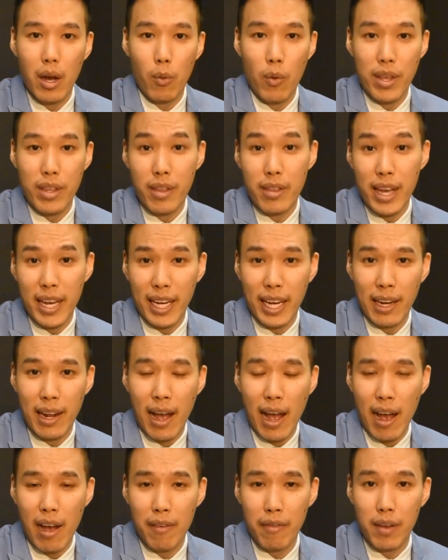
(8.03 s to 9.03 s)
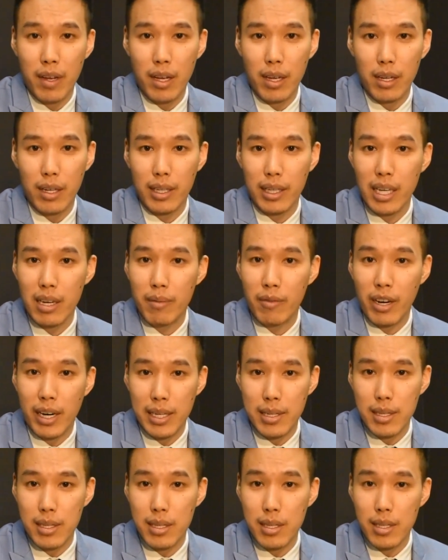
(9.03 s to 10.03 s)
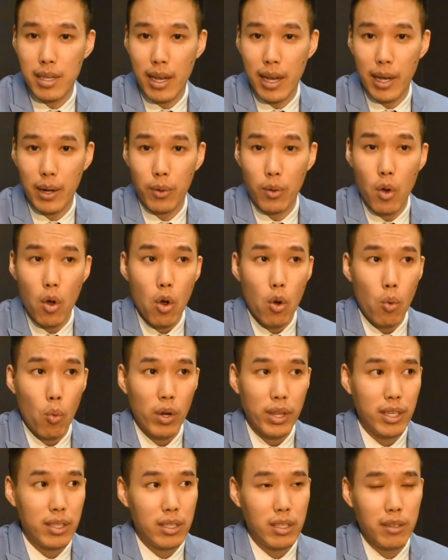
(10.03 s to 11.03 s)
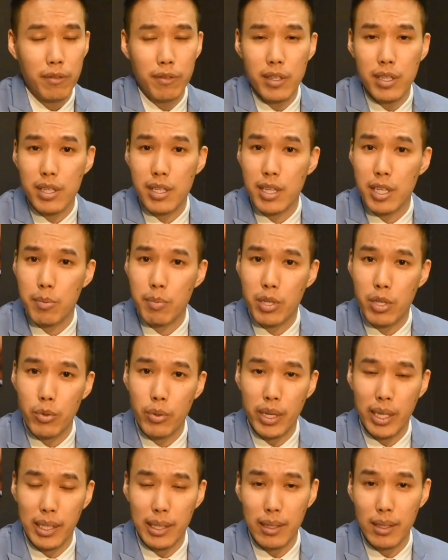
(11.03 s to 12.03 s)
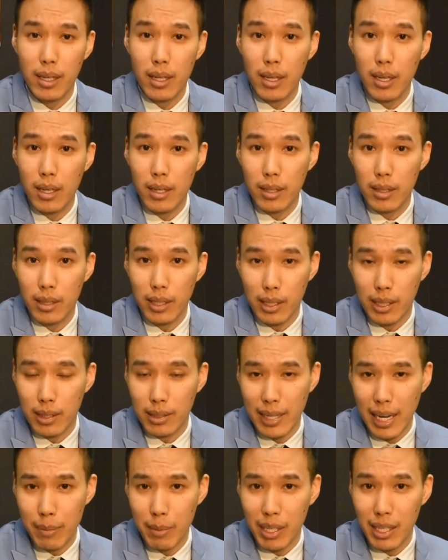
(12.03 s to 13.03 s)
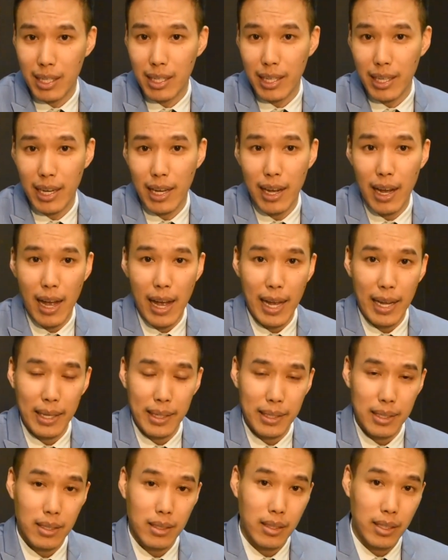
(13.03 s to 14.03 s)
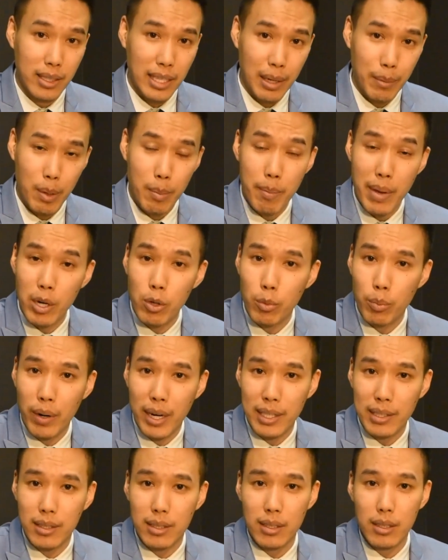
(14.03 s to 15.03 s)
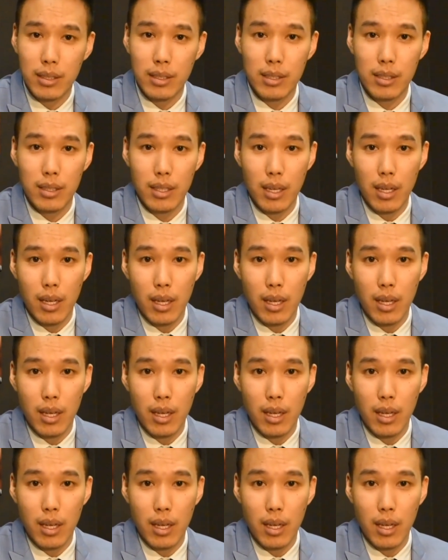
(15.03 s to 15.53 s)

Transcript: whether they can have clear braces and what the difference is between the Damon Clear and the Damon Metal braces.